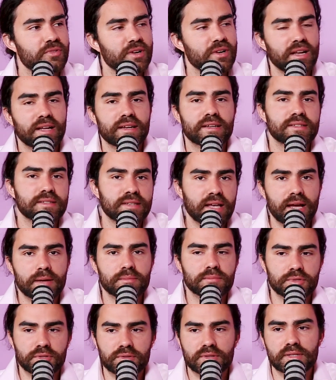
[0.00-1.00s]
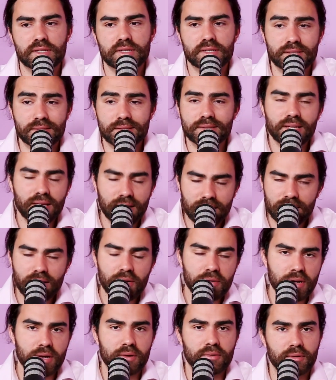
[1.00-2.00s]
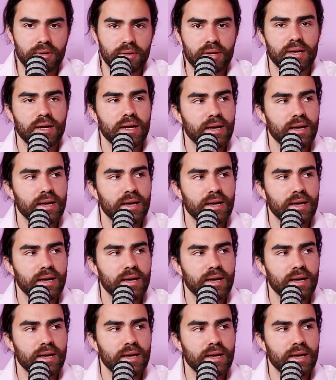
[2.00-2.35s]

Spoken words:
for like, Sam, do the dishes. Yeah, now.